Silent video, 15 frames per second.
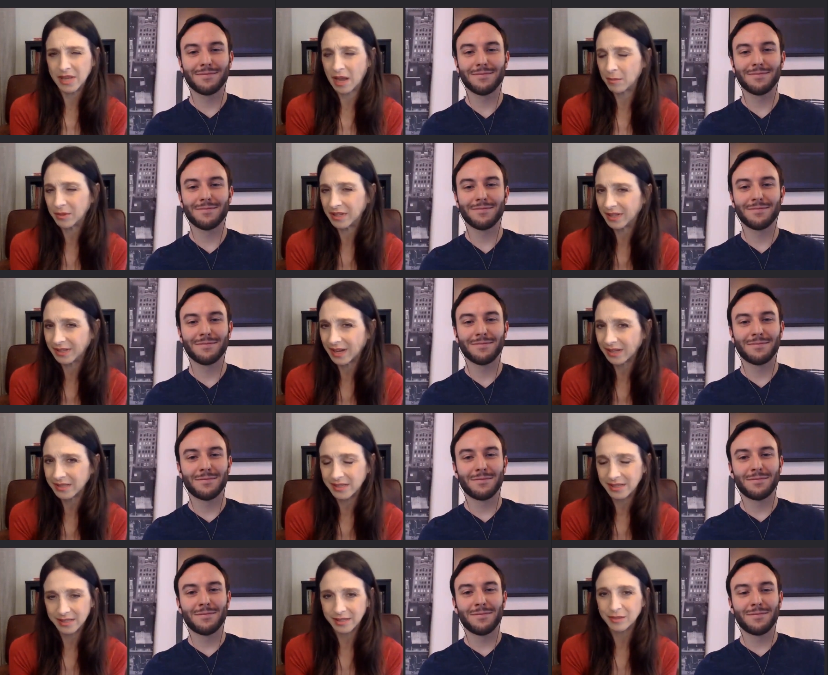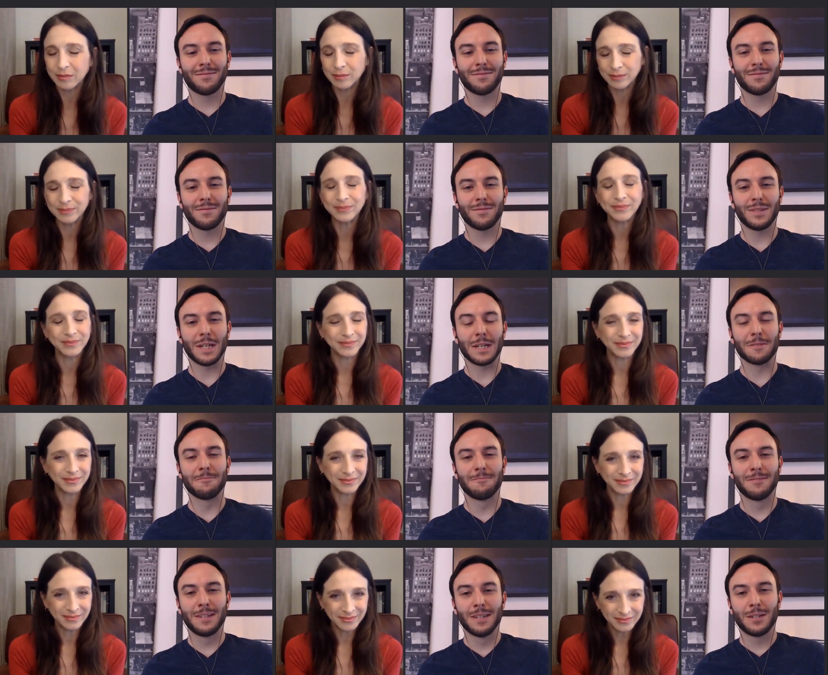Speaker 1: happening next season.
Speaker 2: Yeah,
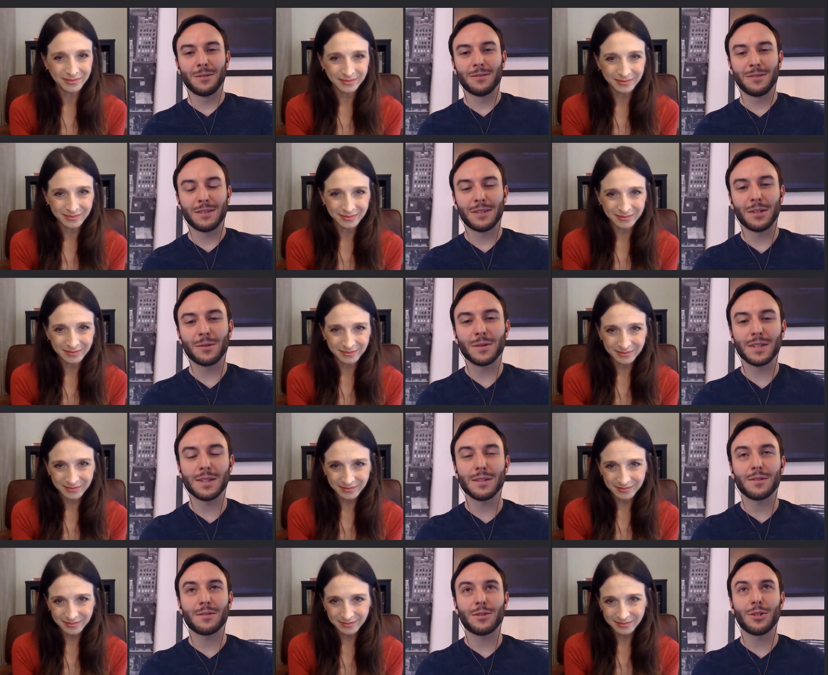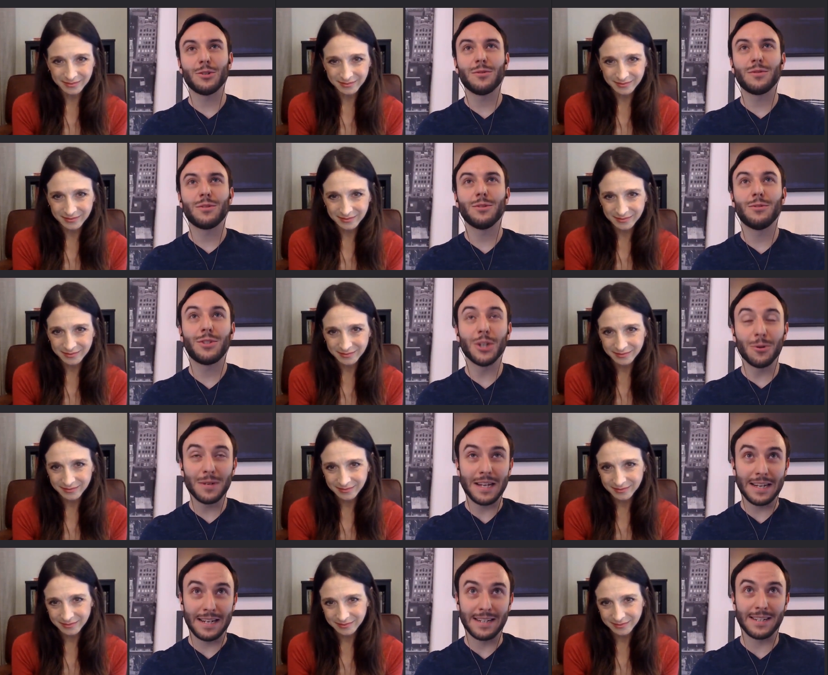there was you you
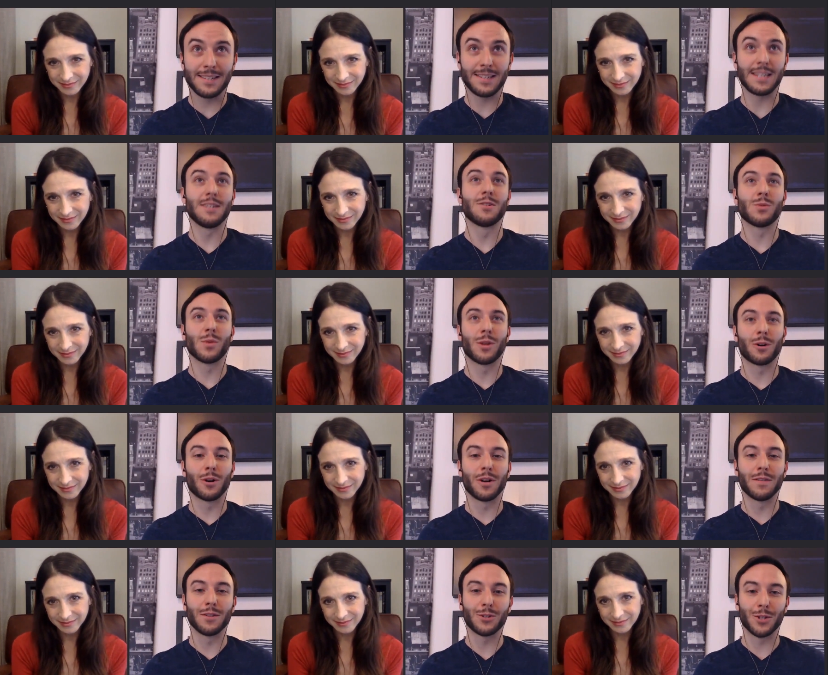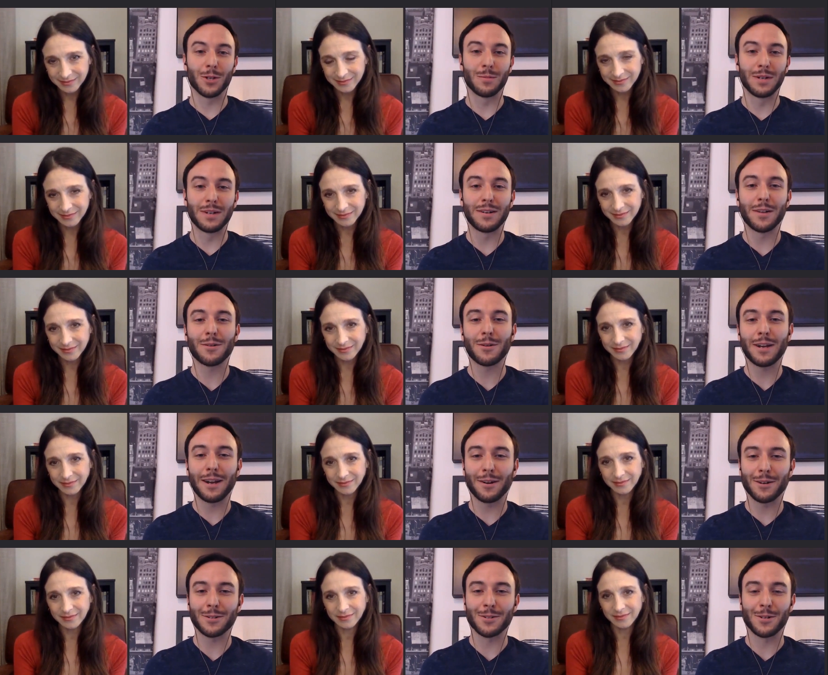don't get any scenes with her on the show, but another
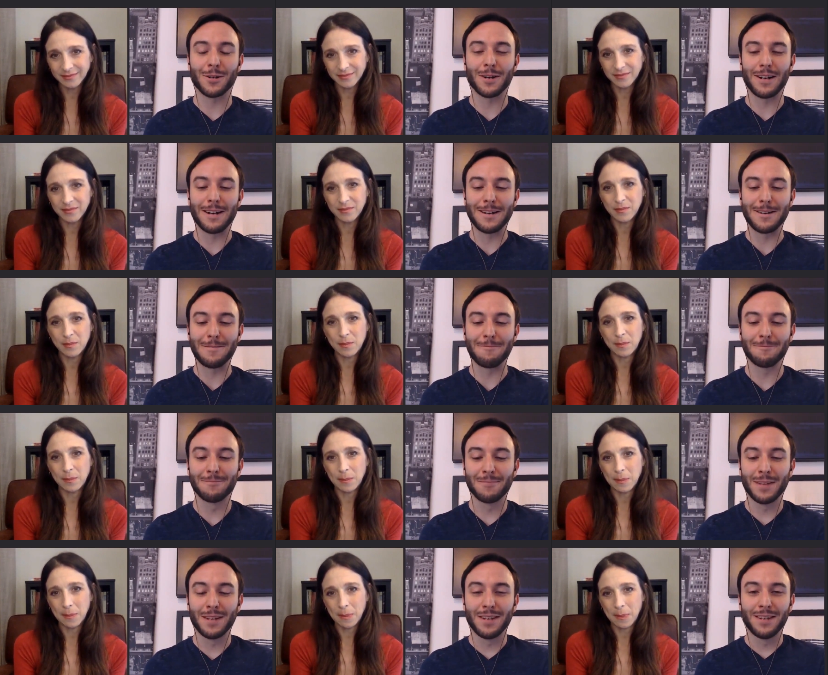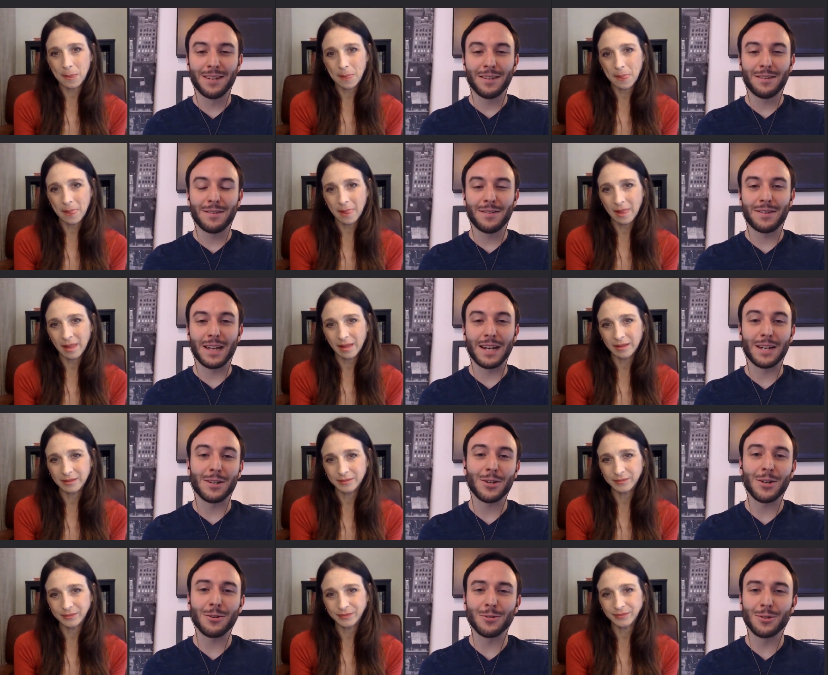character um, that had a
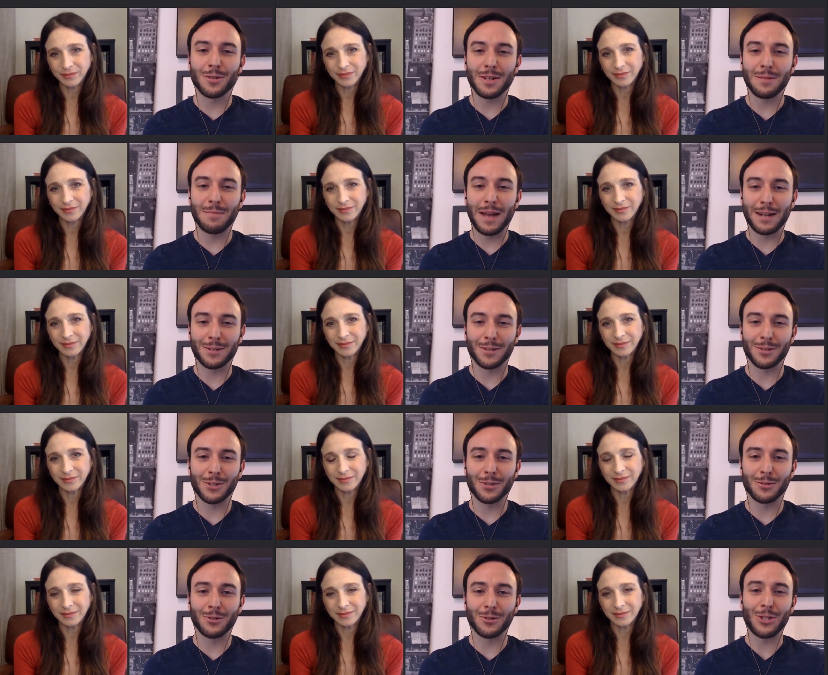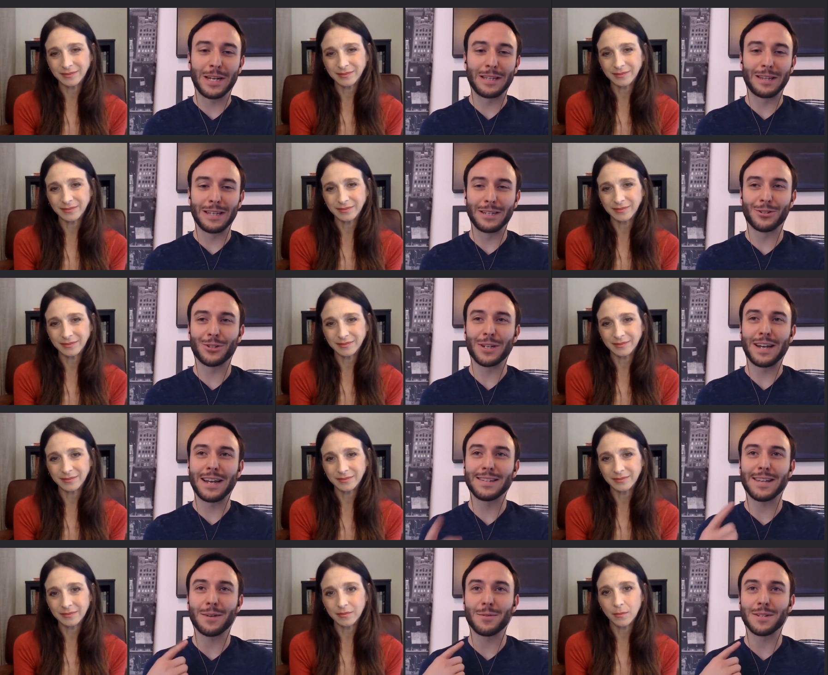huge impact on the show is Jane Lynch. And
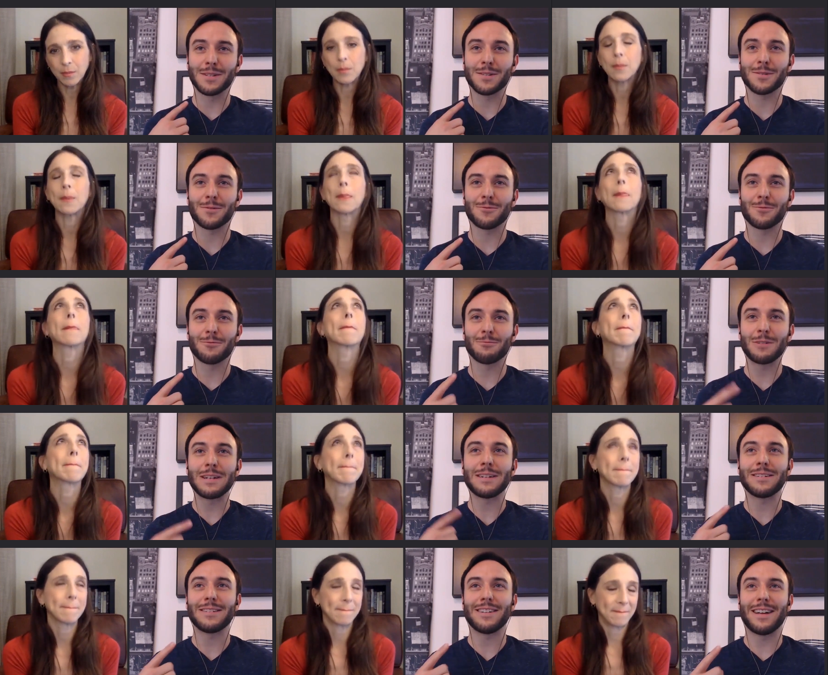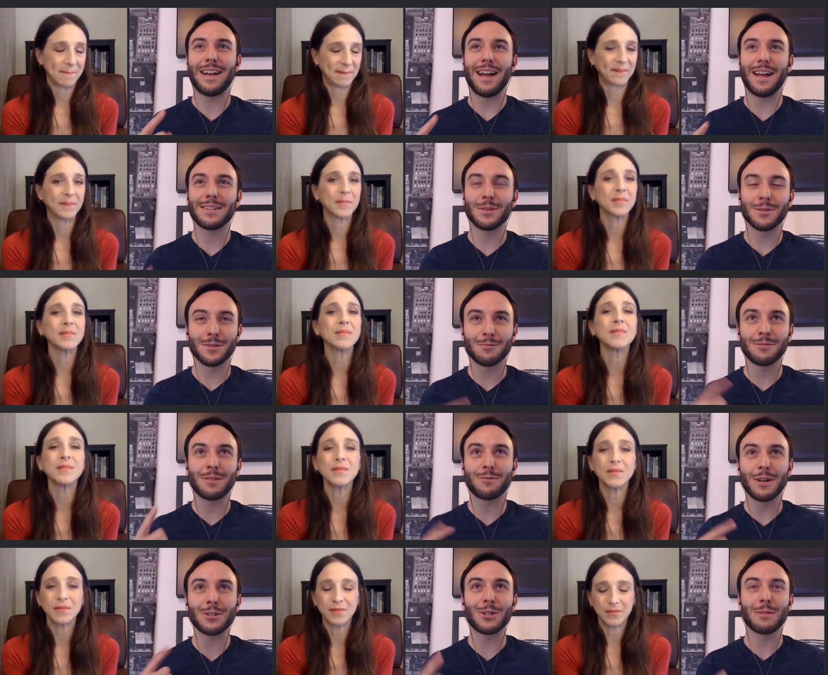as I was re as I was
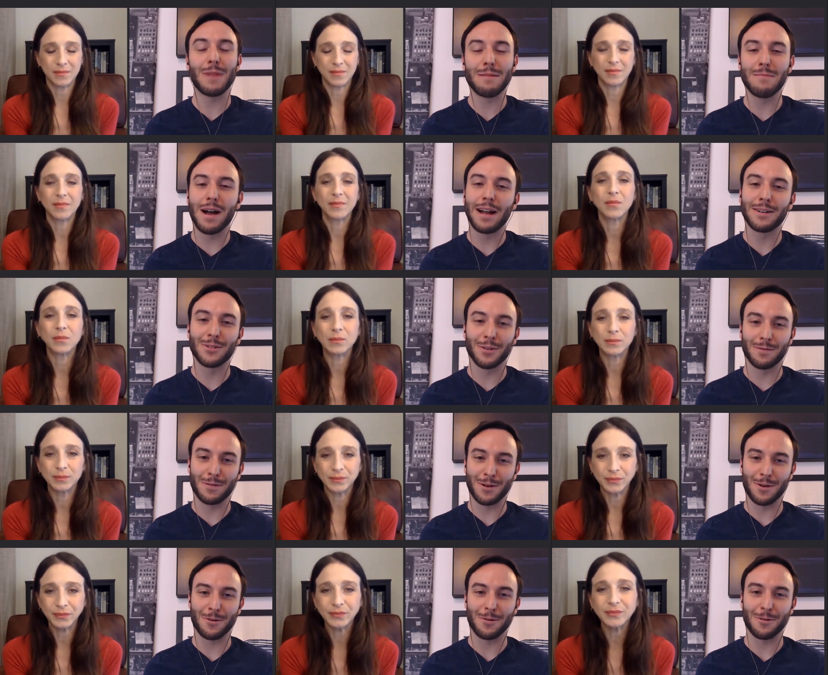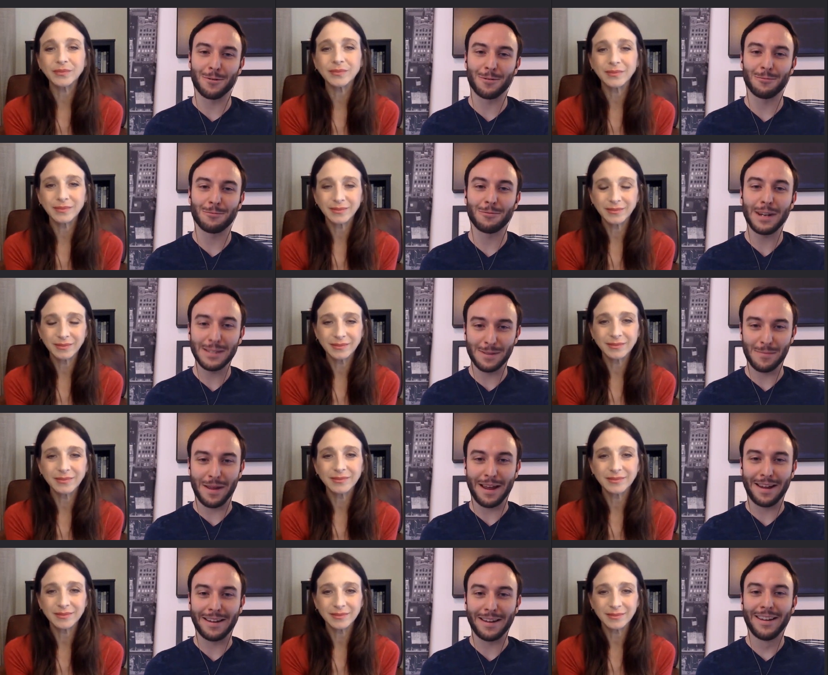refreshing my mind over your
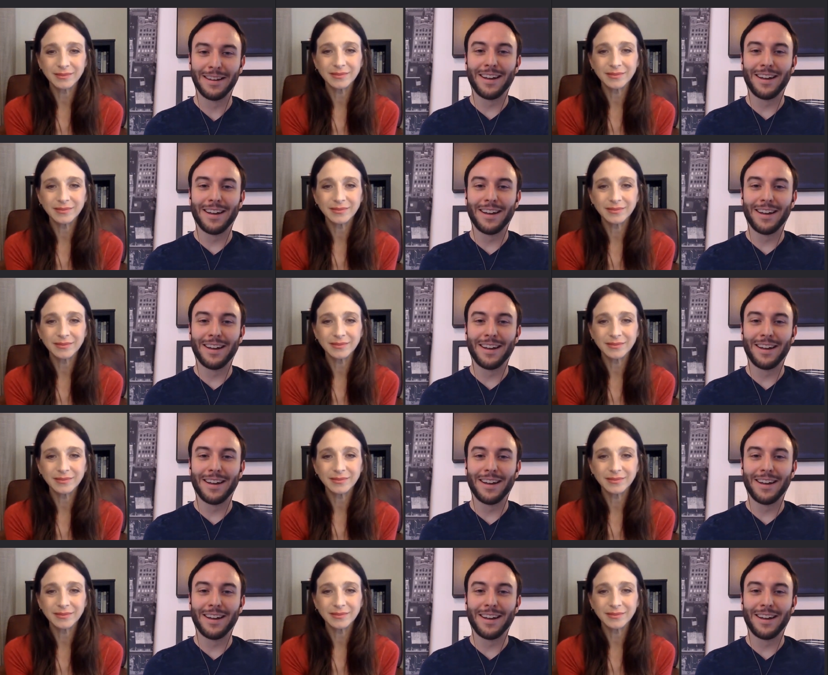resume,